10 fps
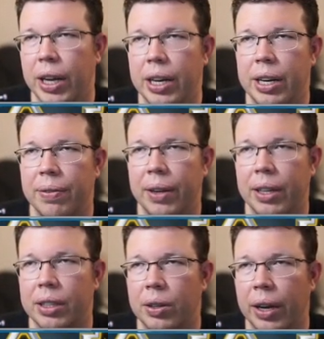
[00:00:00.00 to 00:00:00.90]
flat
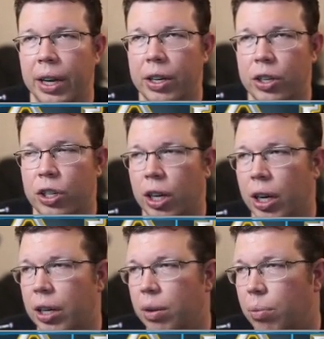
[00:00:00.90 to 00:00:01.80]
defense. You had your
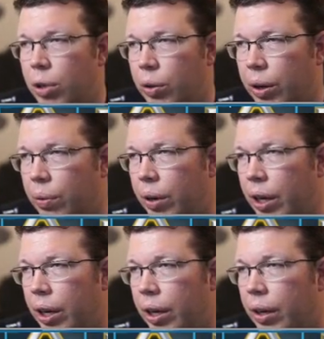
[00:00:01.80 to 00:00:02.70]
shot. You blew it. We're
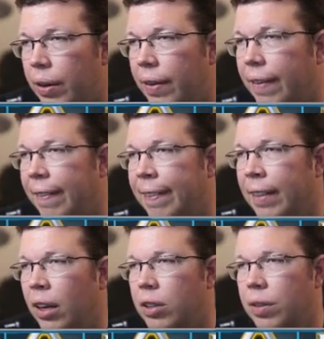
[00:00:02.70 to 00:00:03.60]
done.
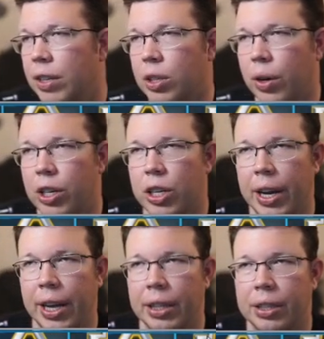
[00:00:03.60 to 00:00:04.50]
I was have this crit
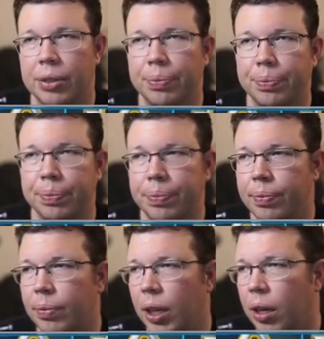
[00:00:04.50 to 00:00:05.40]
chance.
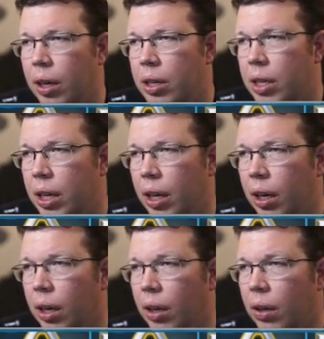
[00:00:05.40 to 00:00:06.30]

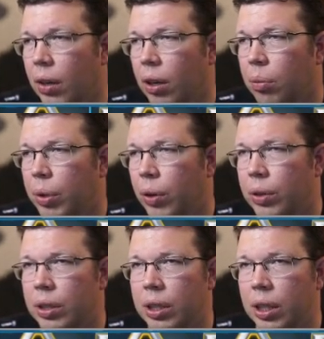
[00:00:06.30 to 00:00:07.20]
19
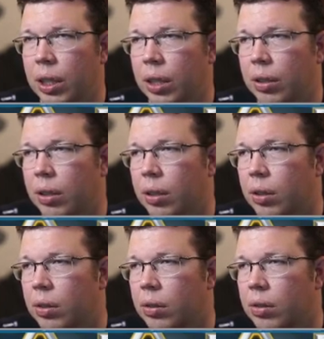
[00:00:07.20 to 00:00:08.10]
potency
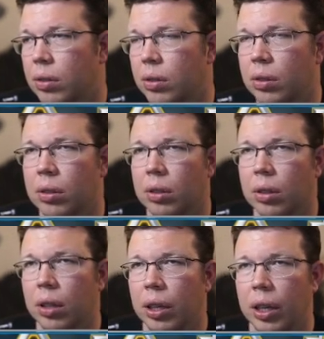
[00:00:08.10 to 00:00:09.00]

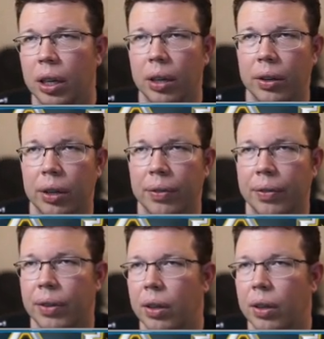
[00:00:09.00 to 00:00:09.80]
yeah, okay.